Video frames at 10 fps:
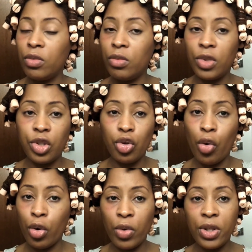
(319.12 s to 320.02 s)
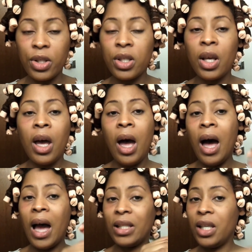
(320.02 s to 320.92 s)
shorter ones,
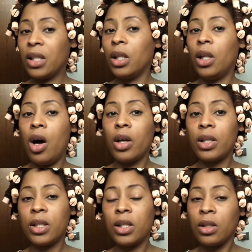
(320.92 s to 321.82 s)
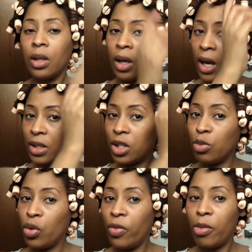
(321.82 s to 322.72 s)
I take the longest, I
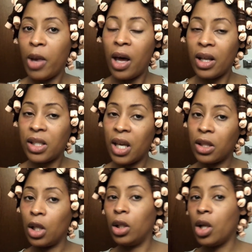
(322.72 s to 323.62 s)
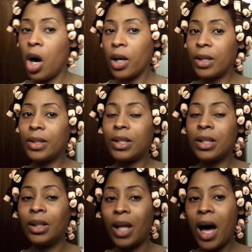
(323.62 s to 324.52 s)
smooth them out, I take the
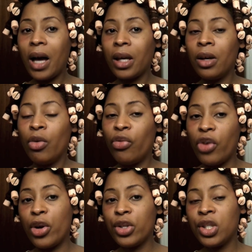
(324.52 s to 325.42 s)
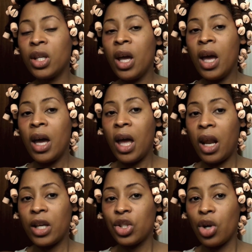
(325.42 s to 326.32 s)
longest lock first and
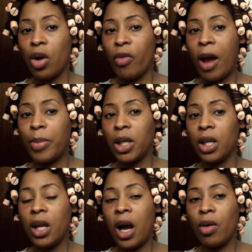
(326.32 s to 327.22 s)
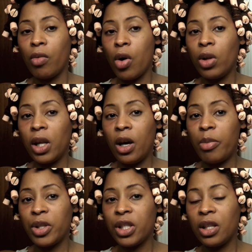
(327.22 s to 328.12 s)
I start wrapping it. I roll it up
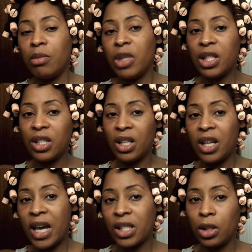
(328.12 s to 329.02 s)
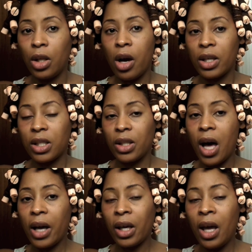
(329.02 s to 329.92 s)
until it meets the next longest lock.